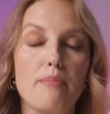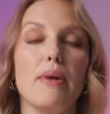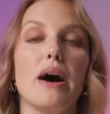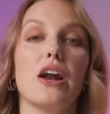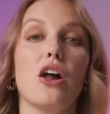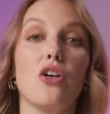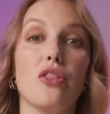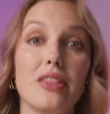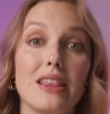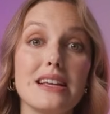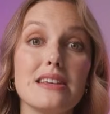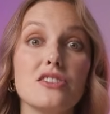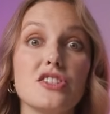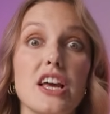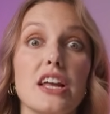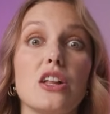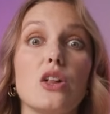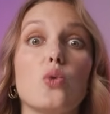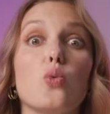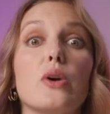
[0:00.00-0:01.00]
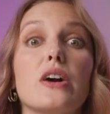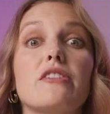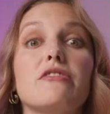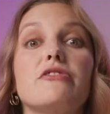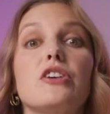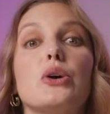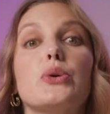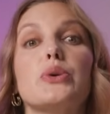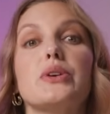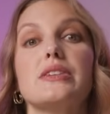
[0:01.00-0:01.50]
But on this channel, we're
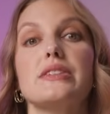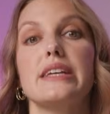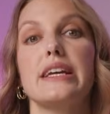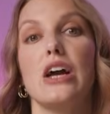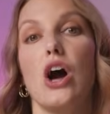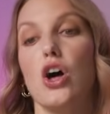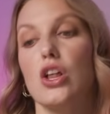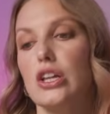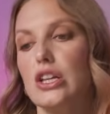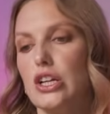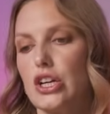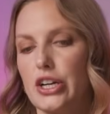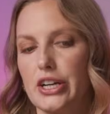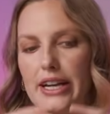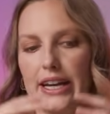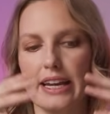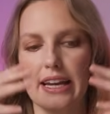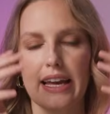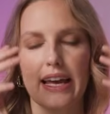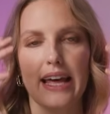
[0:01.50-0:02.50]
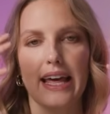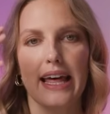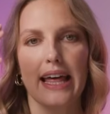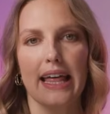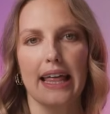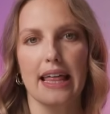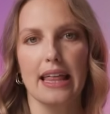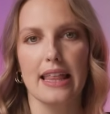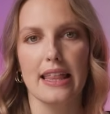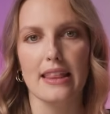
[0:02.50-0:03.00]
focusing on learning
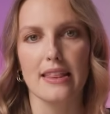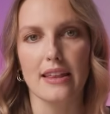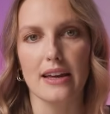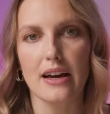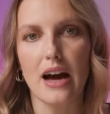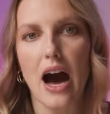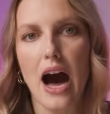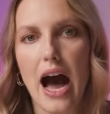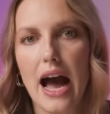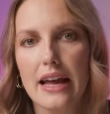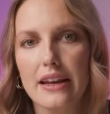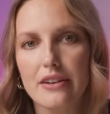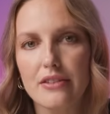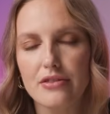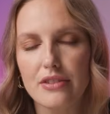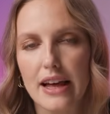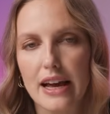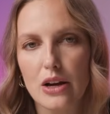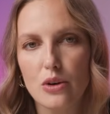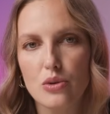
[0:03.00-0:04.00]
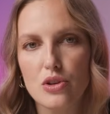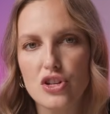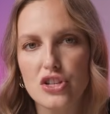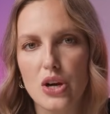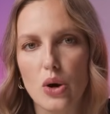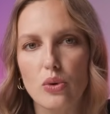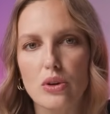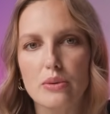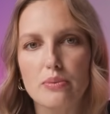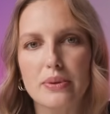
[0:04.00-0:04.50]
the kind of language
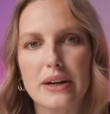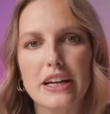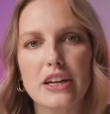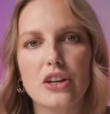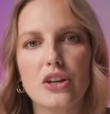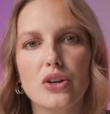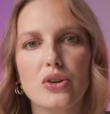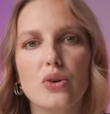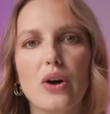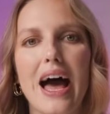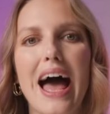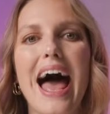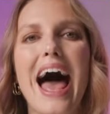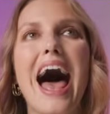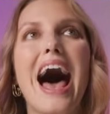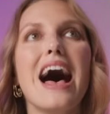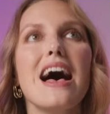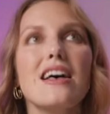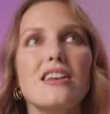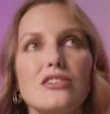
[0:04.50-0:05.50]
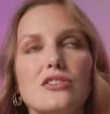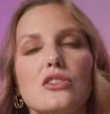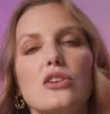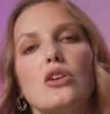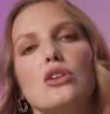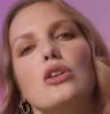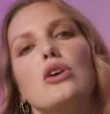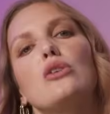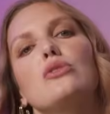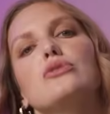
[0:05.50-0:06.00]
that will bring you as
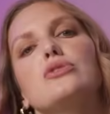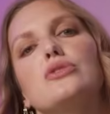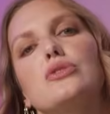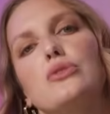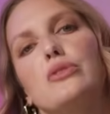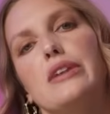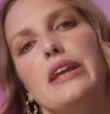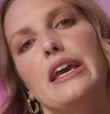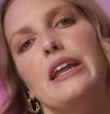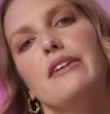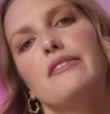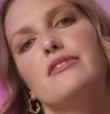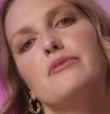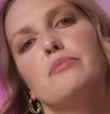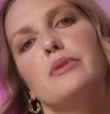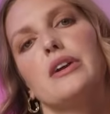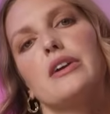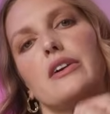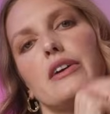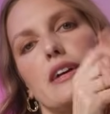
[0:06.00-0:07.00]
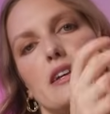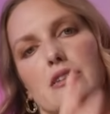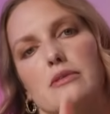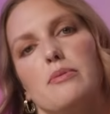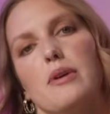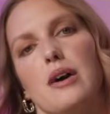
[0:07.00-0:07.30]
close to a native speaker as